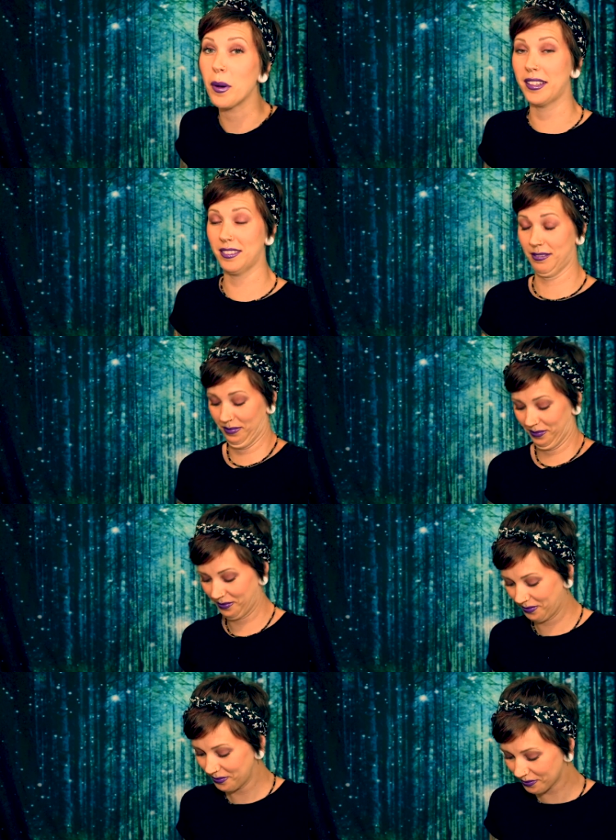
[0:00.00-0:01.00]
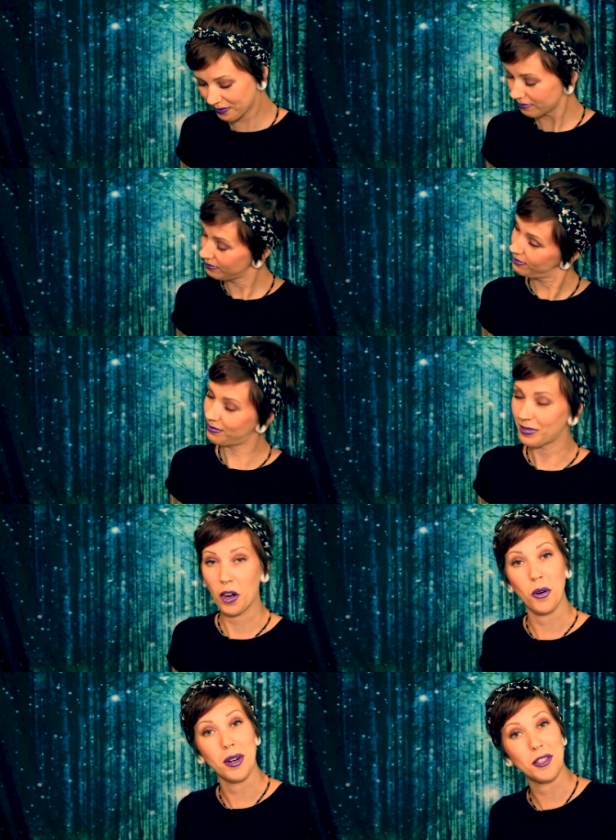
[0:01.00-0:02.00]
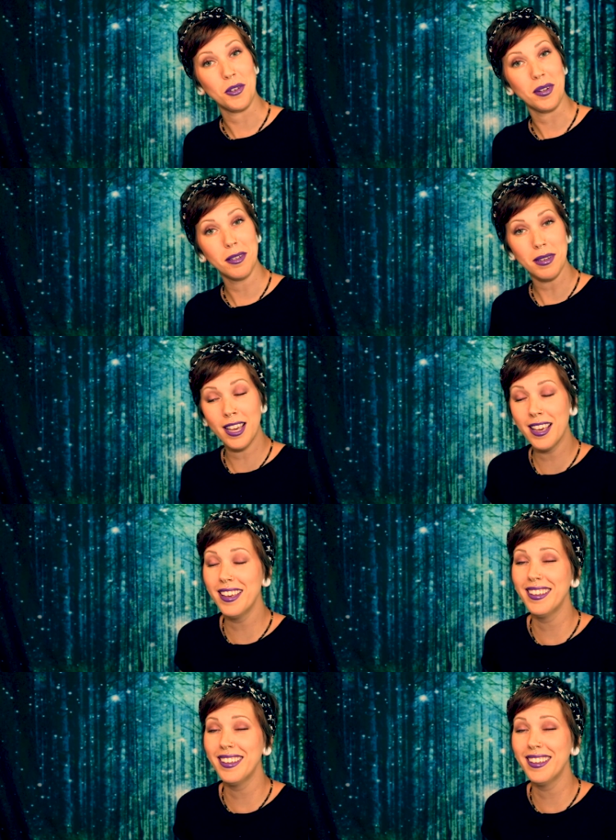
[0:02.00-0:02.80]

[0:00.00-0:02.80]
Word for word: but I don't know what it's doing to me.